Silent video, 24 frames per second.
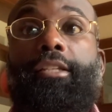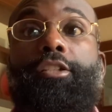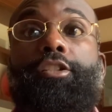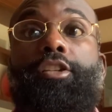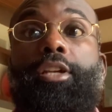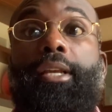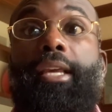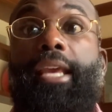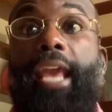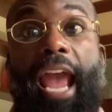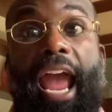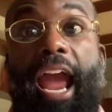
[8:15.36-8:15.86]

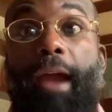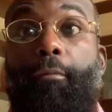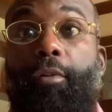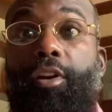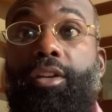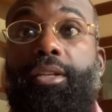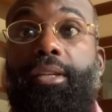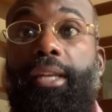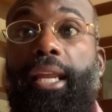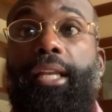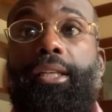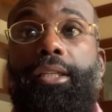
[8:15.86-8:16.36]

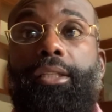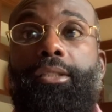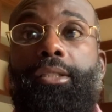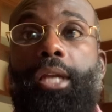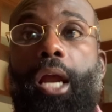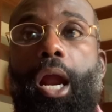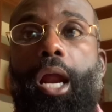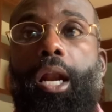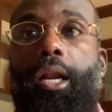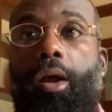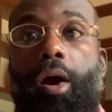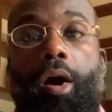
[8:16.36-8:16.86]
Cameras need to
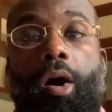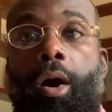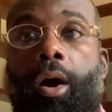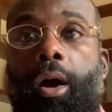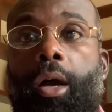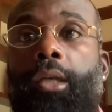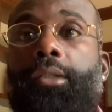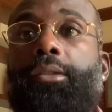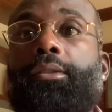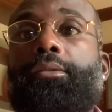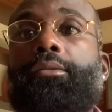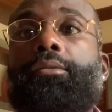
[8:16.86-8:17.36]
turn
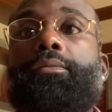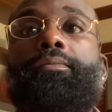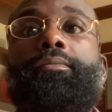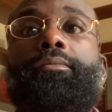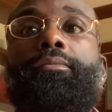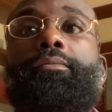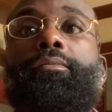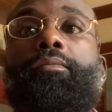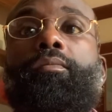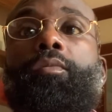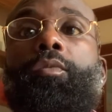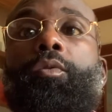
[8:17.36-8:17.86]
on
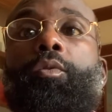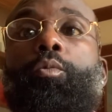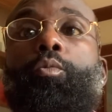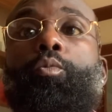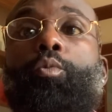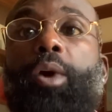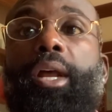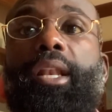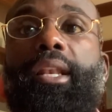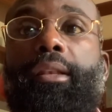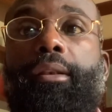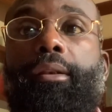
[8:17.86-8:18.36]

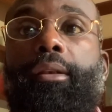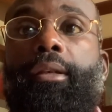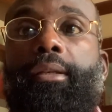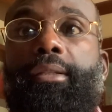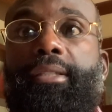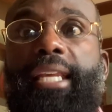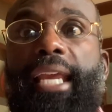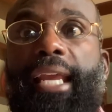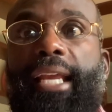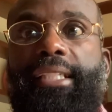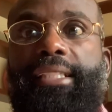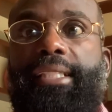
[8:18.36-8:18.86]
when
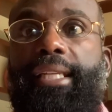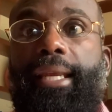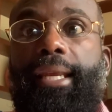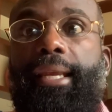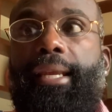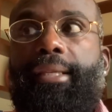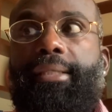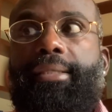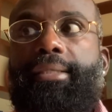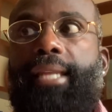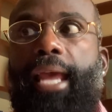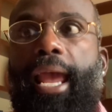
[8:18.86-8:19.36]
teaching
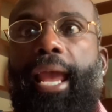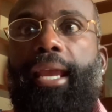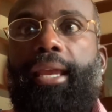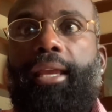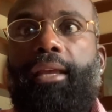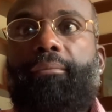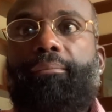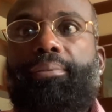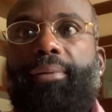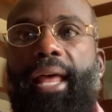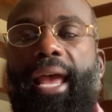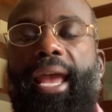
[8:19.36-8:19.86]
is
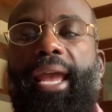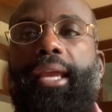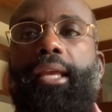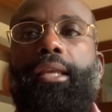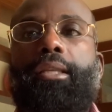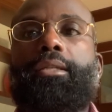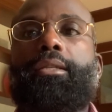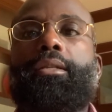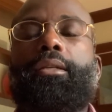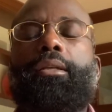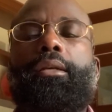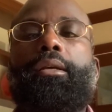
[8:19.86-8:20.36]
taking
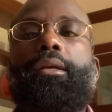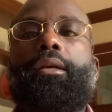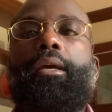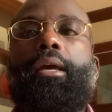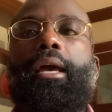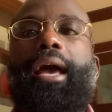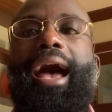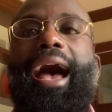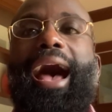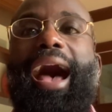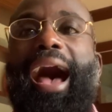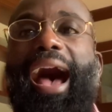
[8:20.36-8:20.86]
place.
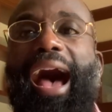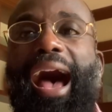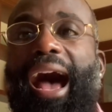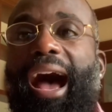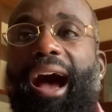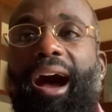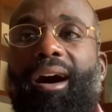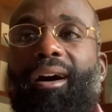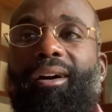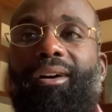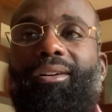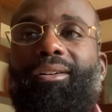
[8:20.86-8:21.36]

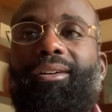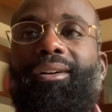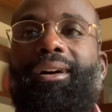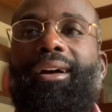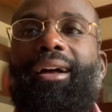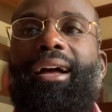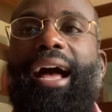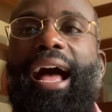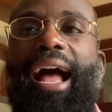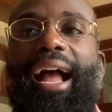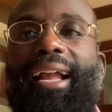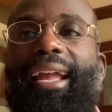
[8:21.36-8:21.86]
How?
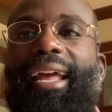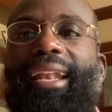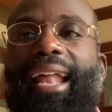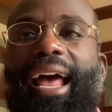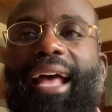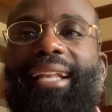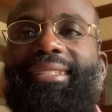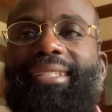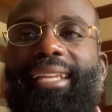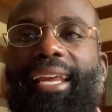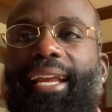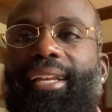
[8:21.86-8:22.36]
How can
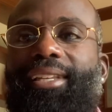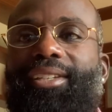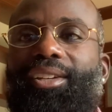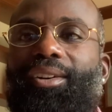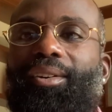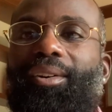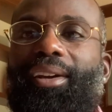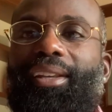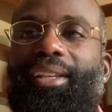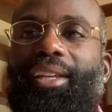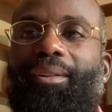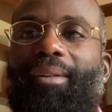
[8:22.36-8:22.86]
I teach
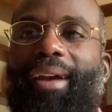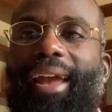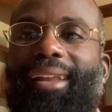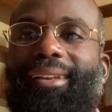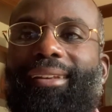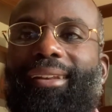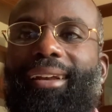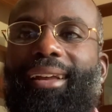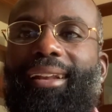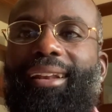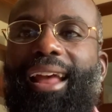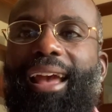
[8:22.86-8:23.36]
you and you ain't
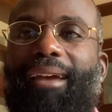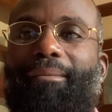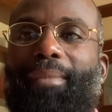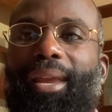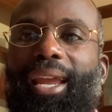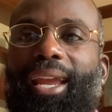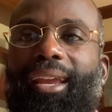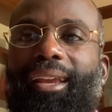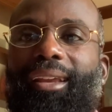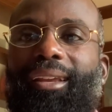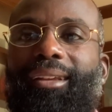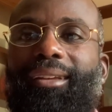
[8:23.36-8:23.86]
looking at
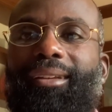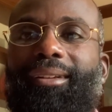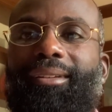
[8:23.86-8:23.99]
me?